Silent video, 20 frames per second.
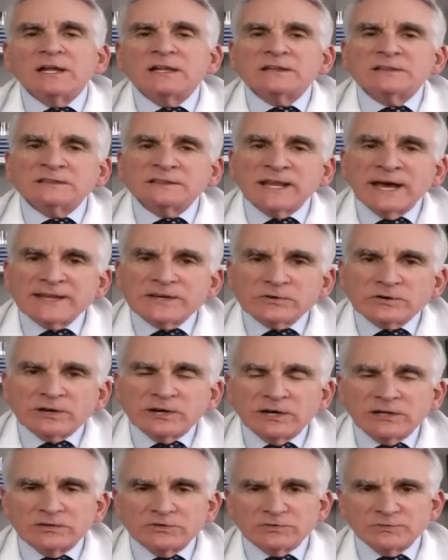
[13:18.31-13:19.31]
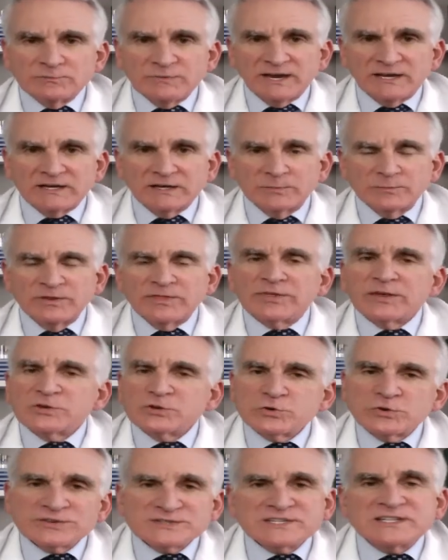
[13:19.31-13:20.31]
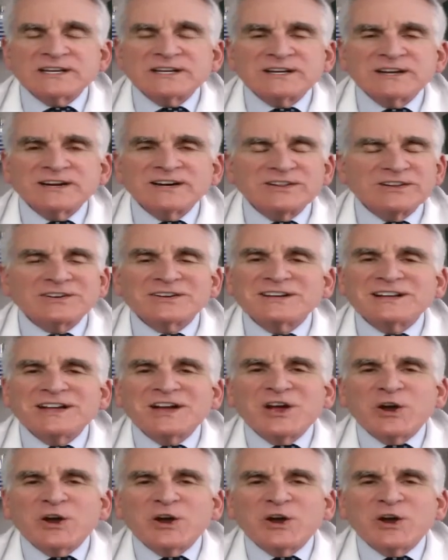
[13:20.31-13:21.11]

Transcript: Lighter colored makeup than your skin color